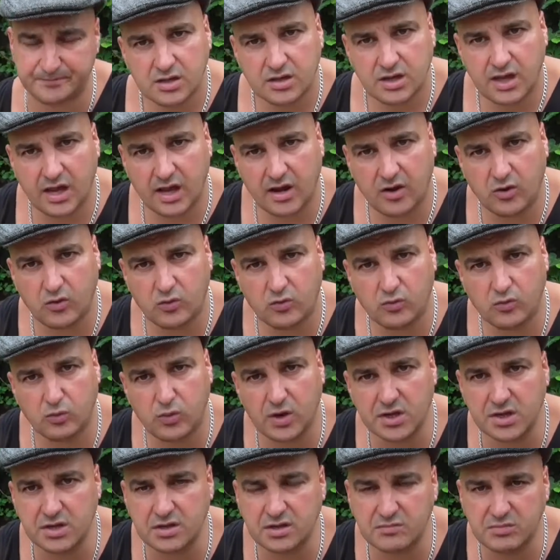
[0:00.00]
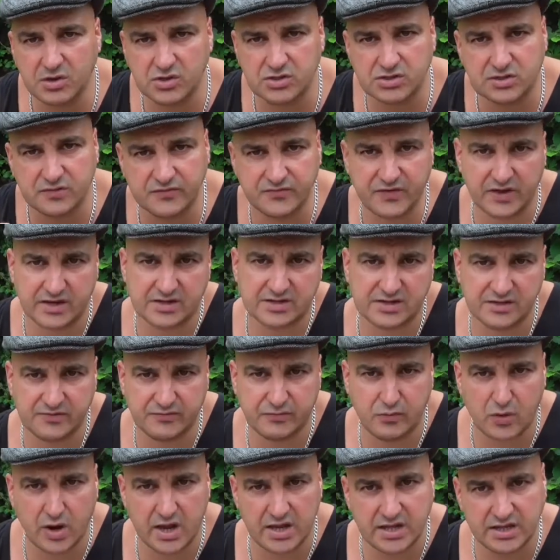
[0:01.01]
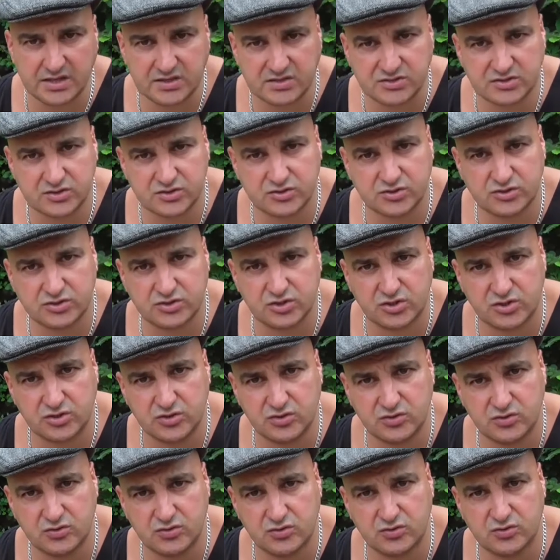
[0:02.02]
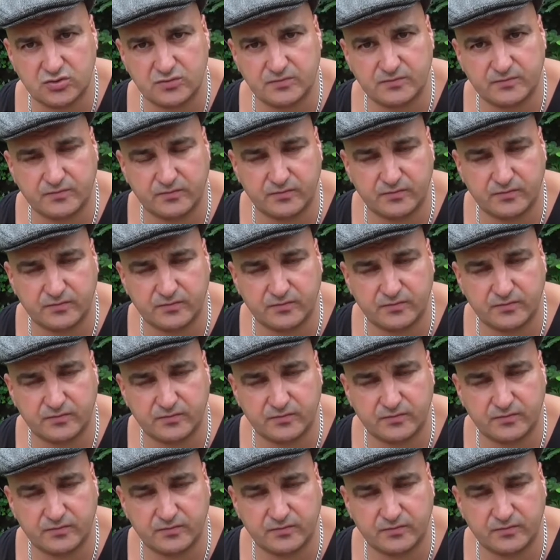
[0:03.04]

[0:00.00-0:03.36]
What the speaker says: Now, one of the most effective ways to